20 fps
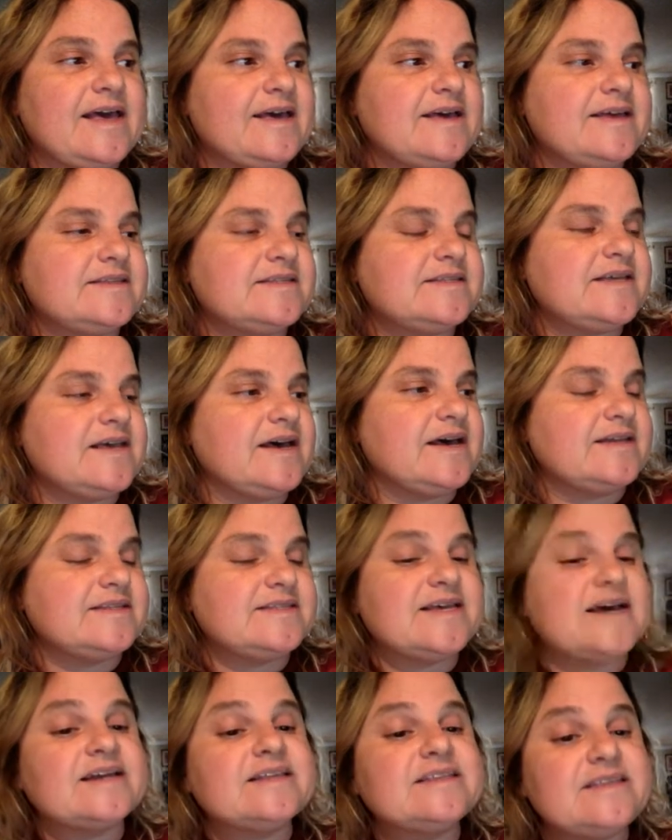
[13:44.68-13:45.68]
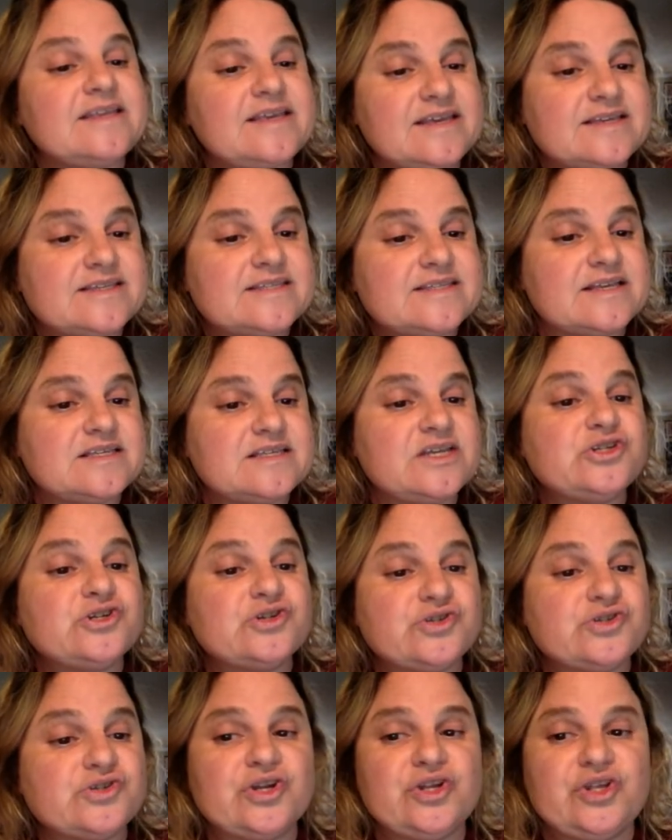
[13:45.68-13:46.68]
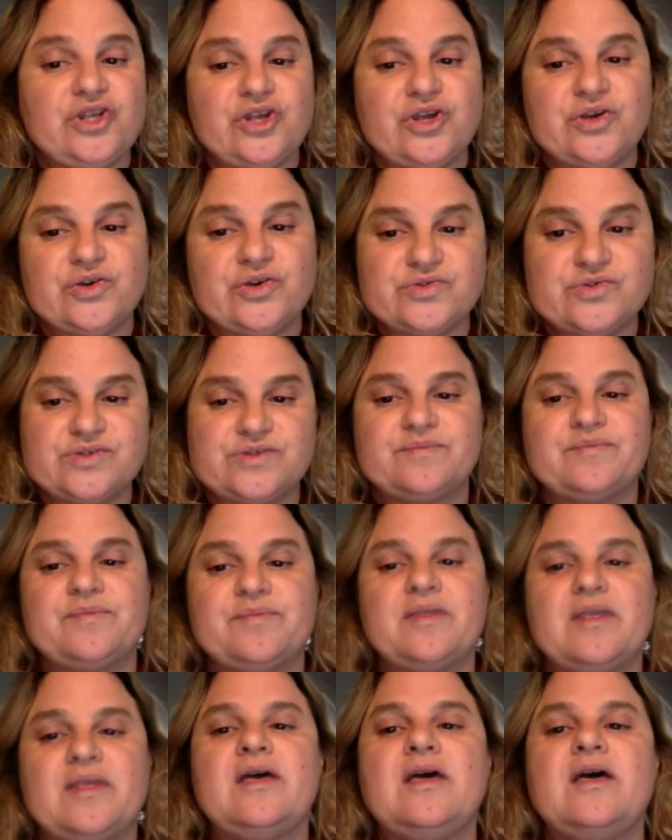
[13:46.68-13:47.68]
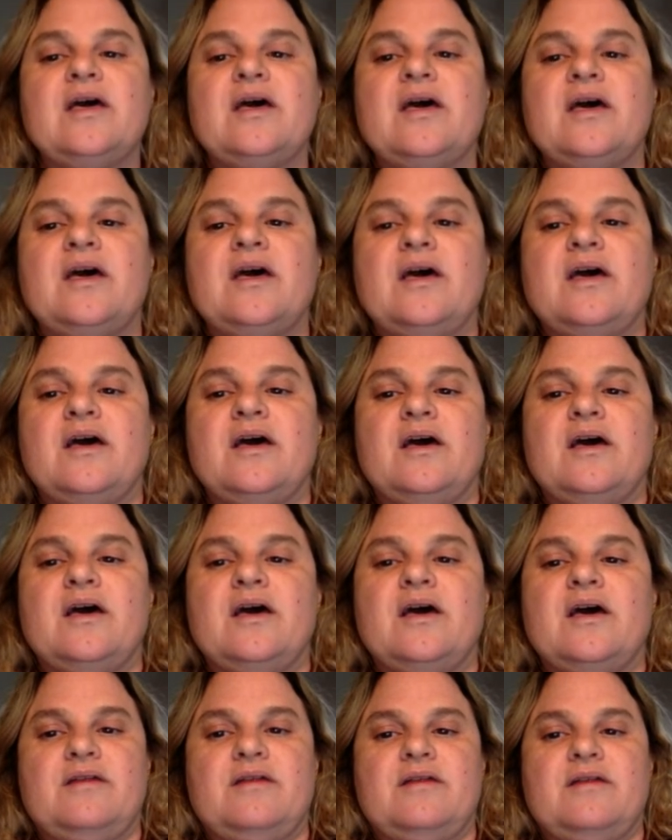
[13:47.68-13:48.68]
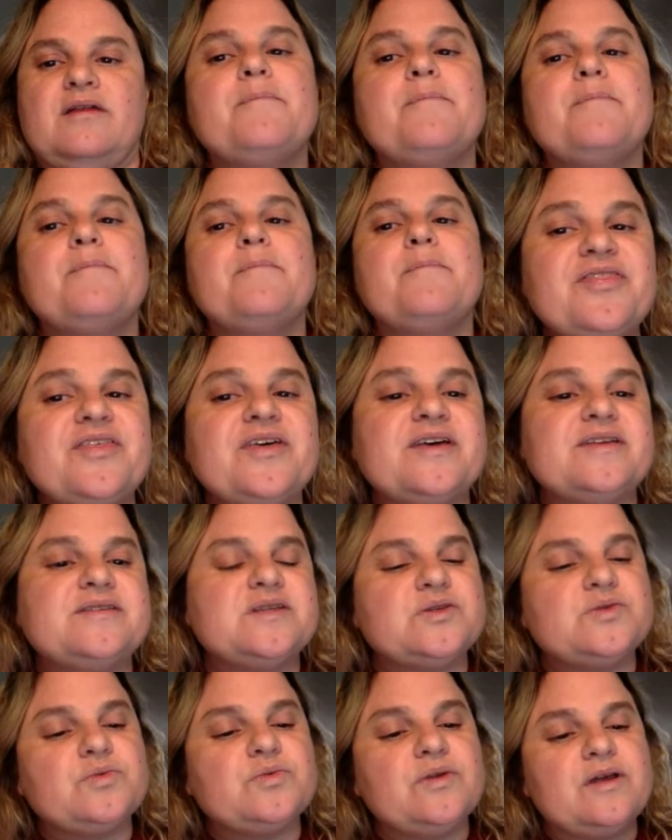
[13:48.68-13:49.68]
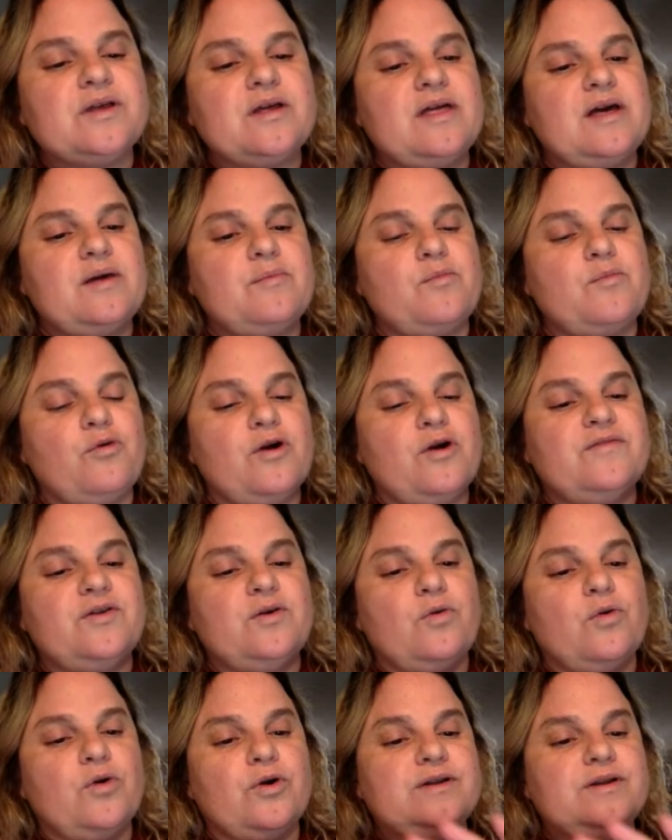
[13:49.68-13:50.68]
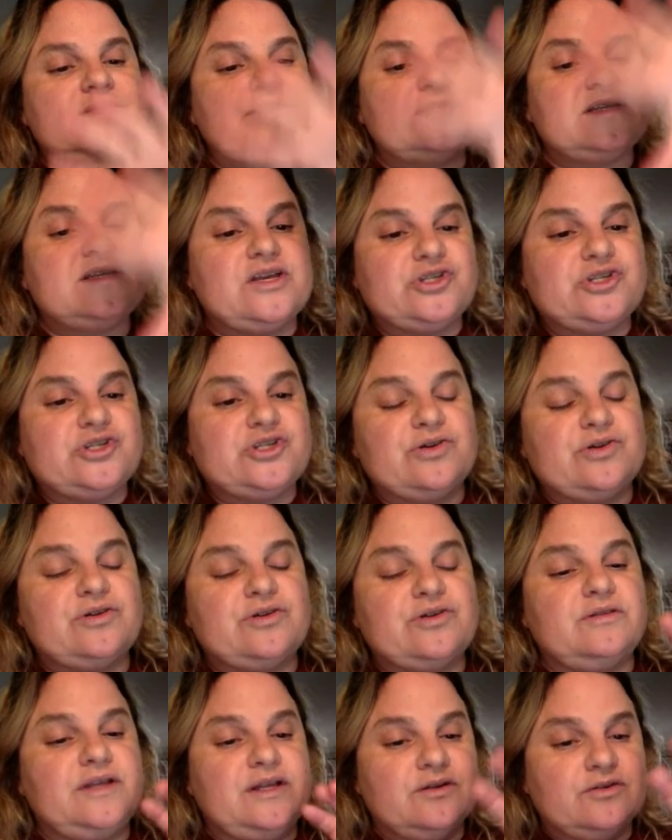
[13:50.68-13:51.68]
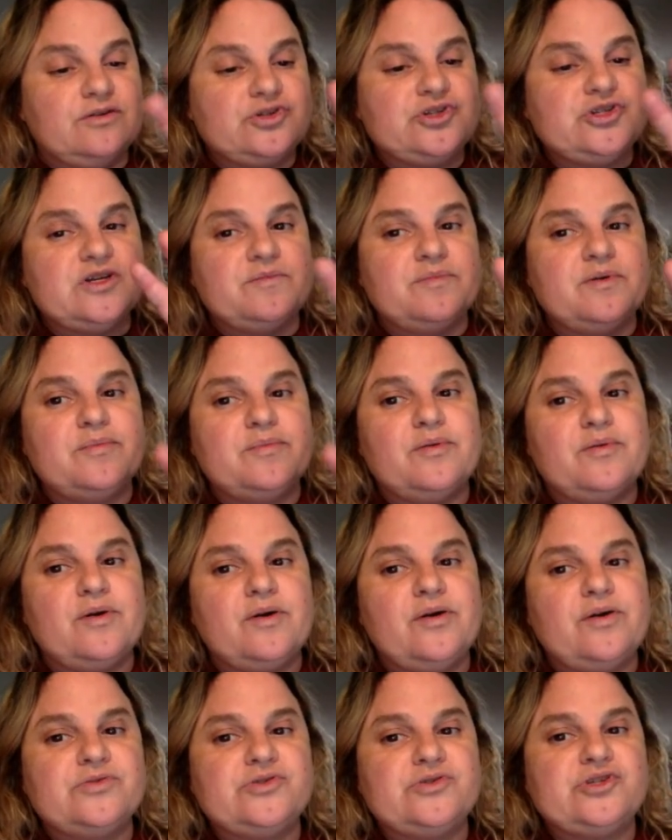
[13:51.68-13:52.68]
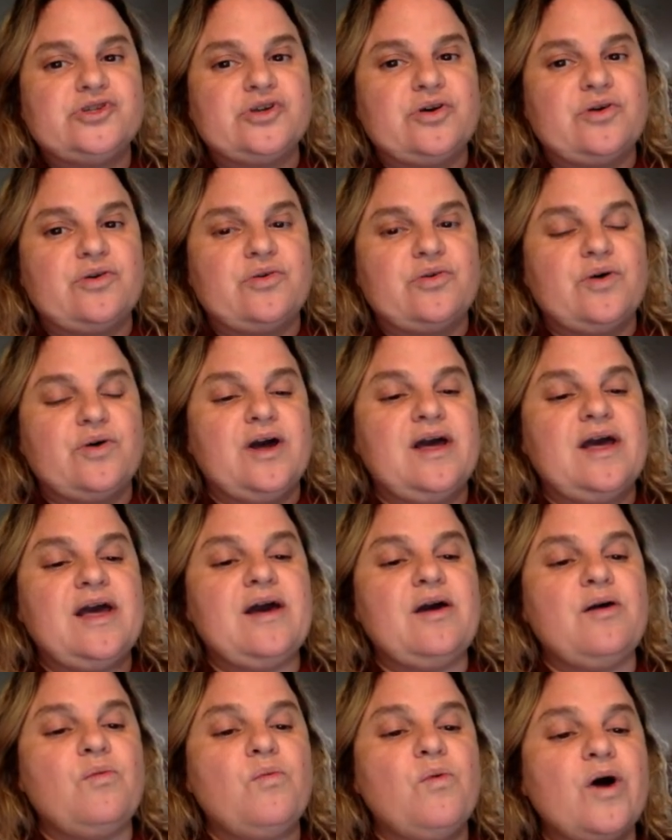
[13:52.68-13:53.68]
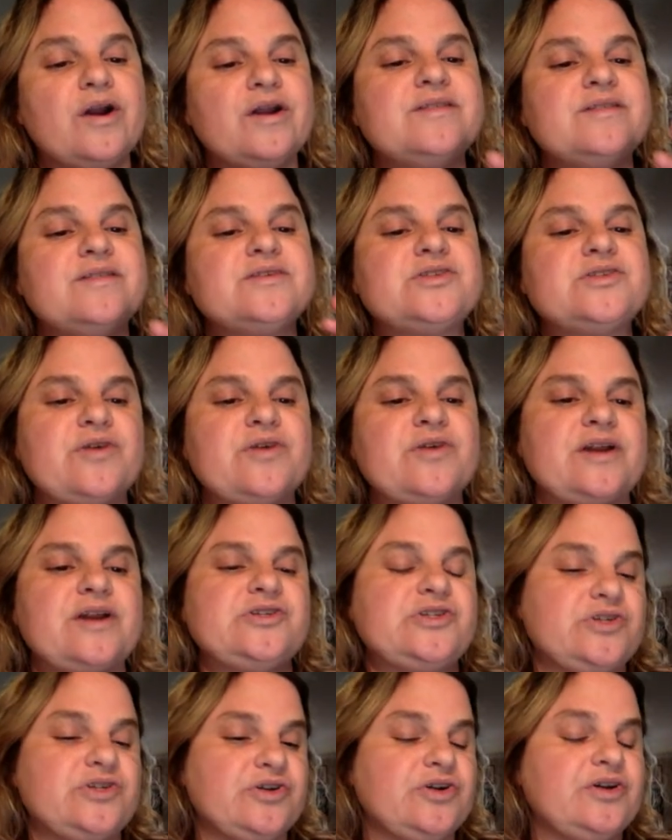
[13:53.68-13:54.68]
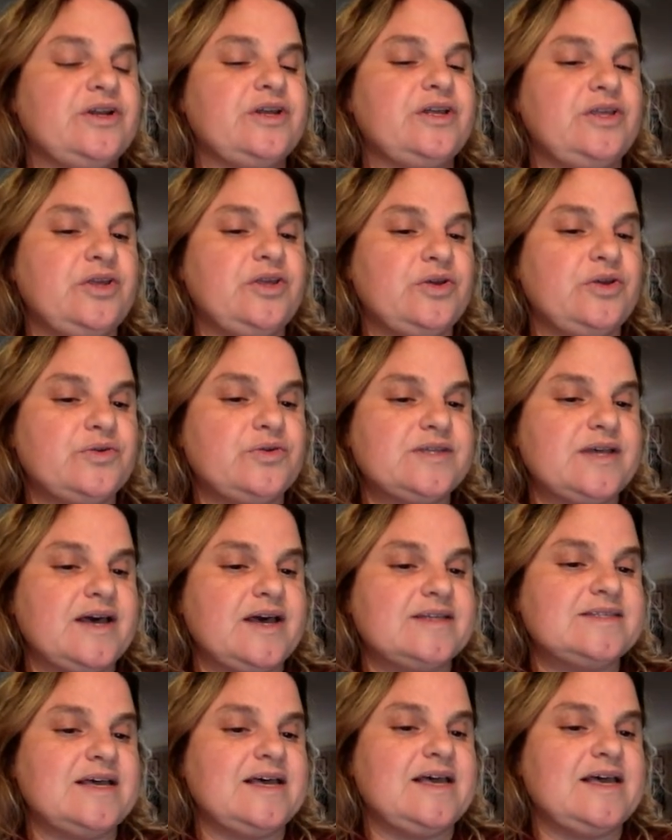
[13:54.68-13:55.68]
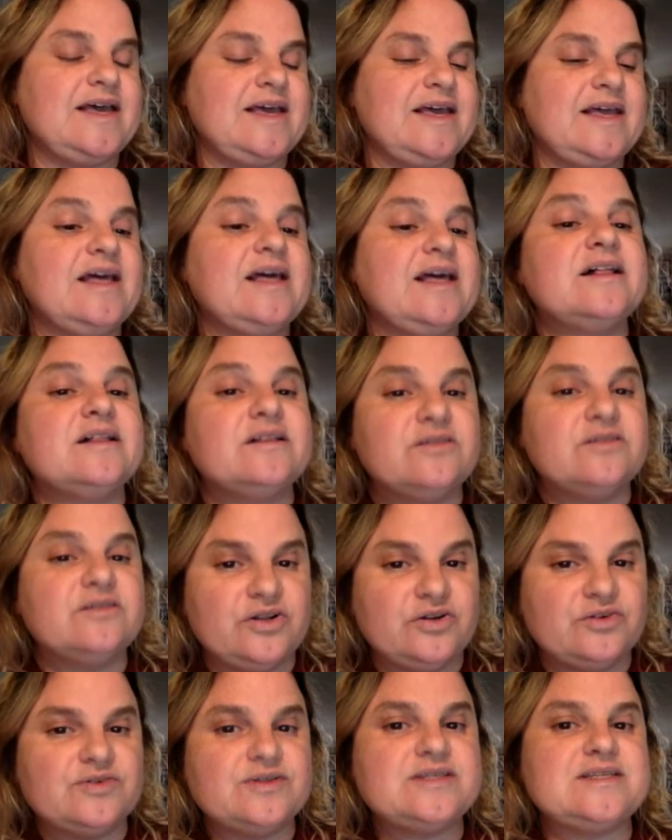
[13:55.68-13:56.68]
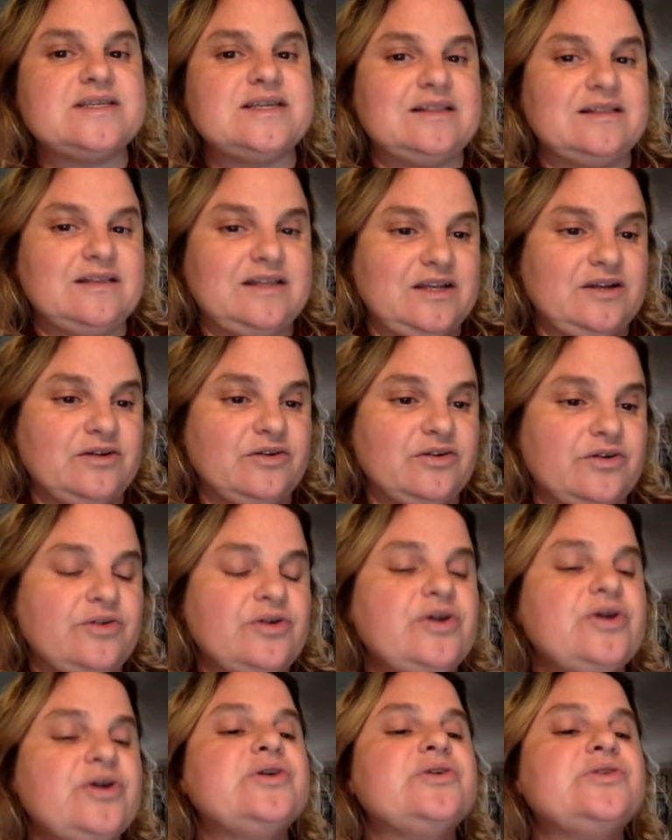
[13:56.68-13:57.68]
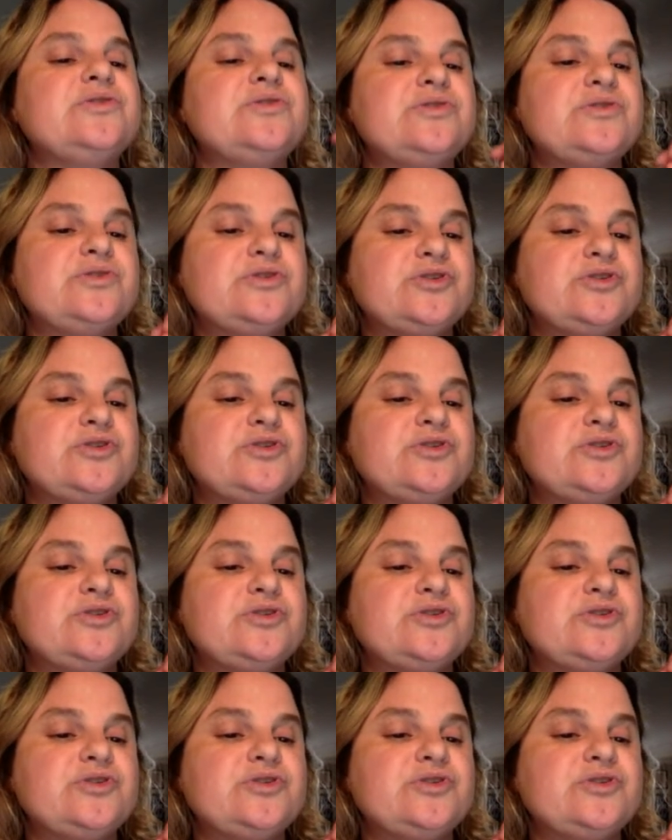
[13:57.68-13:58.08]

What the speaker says: techniques that teachers could use. The methods is really more of an organizational leadership approach. So what are the strategies you're going to use as a literacy leader to